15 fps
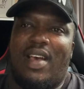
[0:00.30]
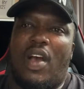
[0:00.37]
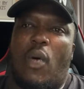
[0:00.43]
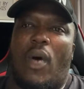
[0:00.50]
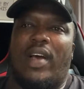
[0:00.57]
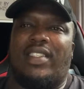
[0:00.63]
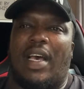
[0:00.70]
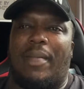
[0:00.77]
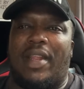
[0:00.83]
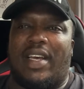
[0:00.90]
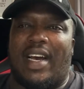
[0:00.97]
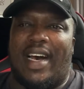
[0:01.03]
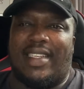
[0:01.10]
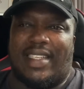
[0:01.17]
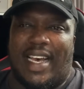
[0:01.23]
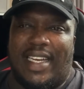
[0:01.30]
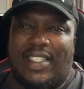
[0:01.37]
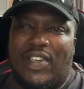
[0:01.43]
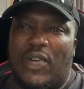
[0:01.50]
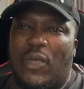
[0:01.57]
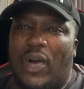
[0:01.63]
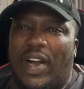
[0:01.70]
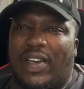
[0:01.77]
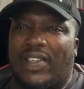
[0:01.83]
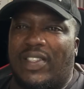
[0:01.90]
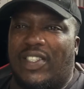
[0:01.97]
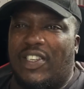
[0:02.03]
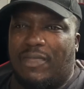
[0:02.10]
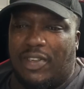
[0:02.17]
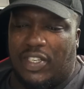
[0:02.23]
What is happening, guys? How you doing? Welcome
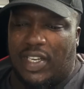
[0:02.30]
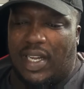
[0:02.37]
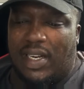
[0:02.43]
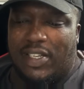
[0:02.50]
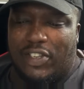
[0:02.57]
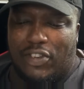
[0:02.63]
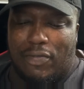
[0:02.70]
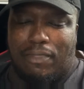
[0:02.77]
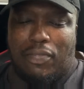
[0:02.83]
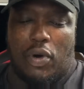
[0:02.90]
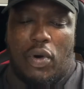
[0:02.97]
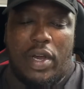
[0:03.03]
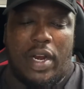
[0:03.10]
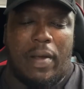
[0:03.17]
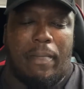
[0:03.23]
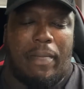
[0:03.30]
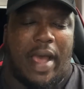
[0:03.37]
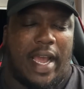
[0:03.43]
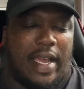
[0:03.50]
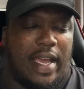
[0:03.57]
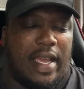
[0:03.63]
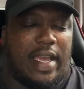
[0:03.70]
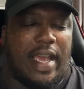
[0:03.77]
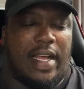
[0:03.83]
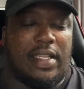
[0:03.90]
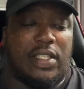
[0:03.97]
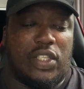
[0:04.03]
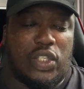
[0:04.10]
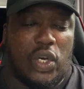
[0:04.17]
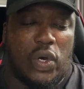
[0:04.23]
to my channel. It's your boy and I'm back
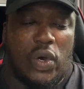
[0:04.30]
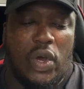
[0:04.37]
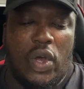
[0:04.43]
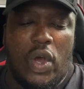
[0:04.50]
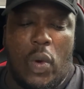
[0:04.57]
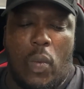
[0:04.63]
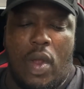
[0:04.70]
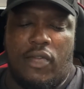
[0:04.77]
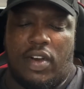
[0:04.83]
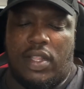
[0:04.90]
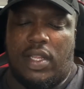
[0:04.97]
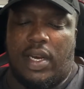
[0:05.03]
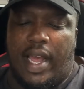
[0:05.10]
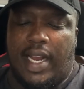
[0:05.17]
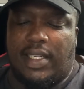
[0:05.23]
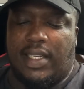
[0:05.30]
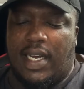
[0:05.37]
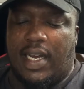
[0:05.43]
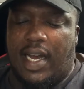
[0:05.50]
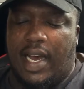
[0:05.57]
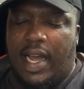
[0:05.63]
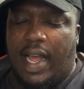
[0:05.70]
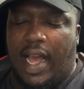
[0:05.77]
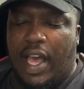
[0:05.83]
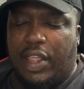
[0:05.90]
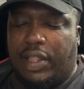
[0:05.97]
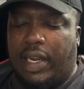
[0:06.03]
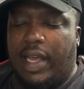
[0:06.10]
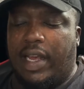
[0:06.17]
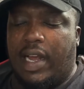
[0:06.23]
again. So we've got the Nike Dunk High
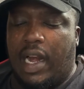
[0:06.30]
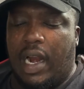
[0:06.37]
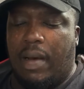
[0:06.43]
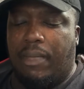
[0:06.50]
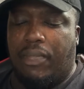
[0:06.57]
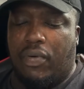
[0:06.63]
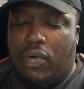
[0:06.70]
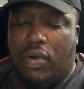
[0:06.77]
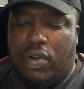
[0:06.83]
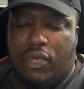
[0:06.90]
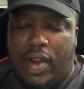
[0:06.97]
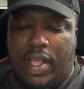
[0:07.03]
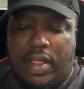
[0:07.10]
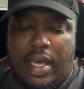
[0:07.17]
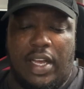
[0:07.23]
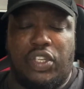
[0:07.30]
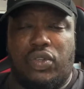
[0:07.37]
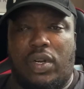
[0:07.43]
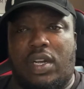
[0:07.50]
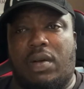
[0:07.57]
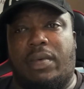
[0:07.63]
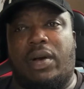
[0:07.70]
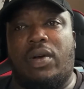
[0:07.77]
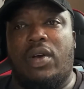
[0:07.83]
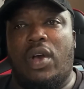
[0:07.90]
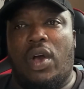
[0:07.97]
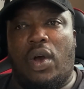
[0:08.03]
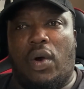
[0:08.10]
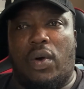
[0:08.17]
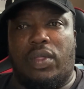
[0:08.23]
Athletic Club Pro Green that are due to come out
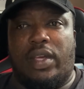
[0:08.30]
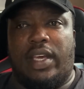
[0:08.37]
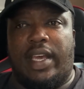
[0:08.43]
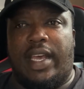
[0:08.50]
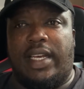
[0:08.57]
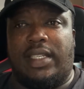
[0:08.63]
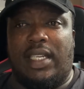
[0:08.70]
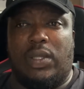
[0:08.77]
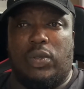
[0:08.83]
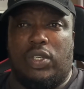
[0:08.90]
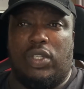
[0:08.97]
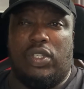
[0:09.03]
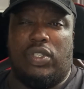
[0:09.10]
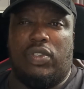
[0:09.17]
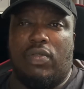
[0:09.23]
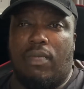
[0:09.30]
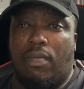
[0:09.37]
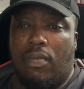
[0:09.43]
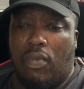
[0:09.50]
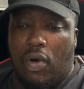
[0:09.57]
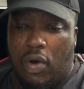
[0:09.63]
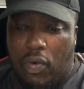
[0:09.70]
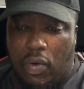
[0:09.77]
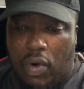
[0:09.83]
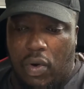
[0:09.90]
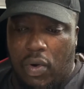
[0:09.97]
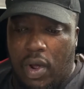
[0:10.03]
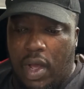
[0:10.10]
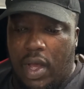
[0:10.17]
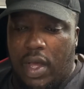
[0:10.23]
on the 18th, which is
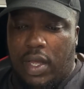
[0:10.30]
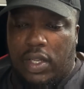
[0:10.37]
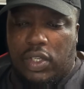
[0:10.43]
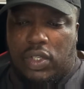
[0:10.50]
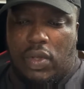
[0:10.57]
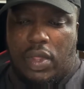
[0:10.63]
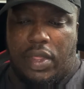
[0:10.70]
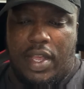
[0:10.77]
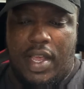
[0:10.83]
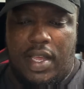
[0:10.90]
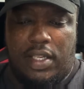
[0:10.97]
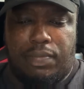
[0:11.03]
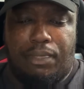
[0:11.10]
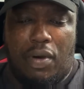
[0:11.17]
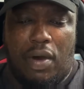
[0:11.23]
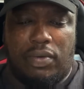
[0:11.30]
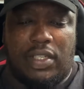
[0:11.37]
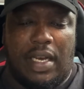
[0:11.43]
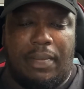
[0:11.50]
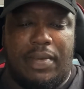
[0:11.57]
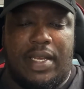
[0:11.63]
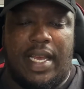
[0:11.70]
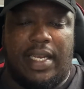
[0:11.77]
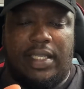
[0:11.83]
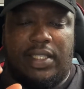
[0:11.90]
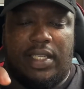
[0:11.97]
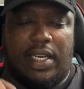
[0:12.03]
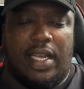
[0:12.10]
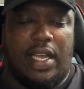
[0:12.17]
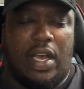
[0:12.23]
tomorrow. So these popped up
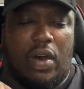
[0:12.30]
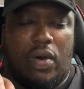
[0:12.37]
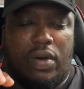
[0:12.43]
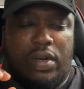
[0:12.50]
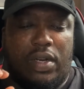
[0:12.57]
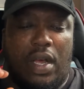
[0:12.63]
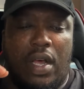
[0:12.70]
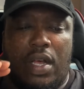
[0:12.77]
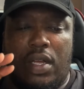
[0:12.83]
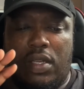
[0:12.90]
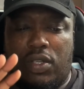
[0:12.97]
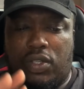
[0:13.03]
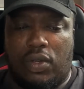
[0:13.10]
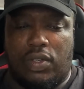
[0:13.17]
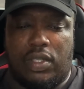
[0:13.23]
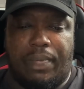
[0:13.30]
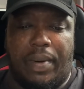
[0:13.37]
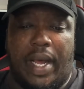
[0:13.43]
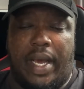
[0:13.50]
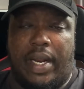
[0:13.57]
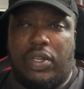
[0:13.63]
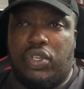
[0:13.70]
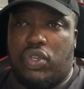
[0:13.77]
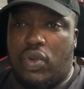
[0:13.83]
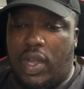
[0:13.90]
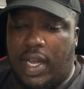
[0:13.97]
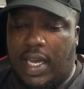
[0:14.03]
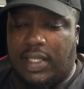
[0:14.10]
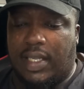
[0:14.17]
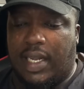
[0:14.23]
yesterday on Soul Supply, and I'll show you
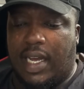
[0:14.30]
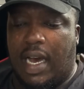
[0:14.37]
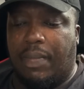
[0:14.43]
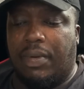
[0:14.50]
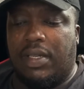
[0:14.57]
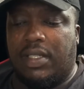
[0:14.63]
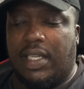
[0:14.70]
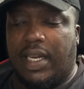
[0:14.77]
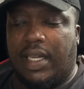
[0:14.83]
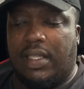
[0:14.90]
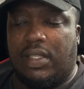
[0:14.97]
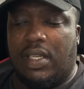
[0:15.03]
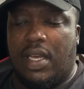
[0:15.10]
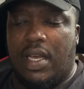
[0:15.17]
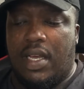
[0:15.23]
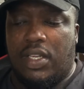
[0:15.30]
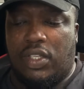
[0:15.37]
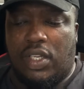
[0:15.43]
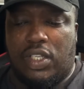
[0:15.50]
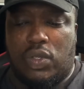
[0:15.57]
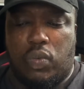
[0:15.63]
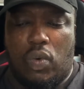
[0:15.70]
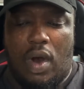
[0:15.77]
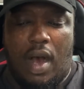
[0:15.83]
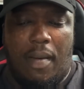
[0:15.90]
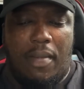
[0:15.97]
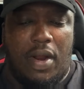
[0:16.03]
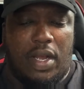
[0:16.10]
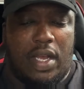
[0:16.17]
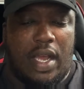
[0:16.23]
guys in a couple of seconds just what
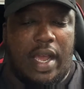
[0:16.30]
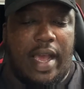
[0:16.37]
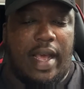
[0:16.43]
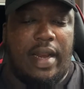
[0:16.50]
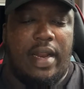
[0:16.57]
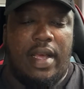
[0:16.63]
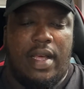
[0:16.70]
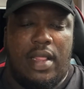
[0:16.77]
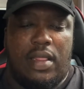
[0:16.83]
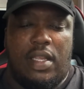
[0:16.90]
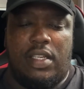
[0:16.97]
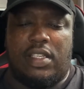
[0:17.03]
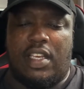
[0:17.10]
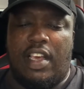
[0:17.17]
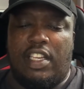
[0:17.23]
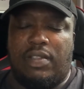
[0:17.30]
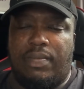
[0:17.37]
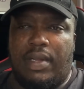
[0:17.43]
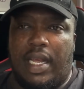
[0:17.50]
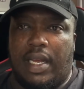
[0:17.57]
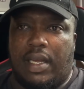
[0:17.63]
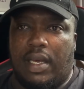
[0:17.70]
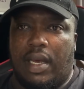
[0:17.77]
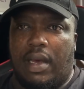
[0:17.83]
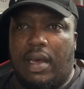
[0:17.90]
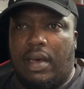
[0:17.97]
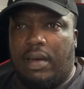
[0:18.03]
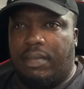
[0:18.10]
I'm looking at. This gives me like a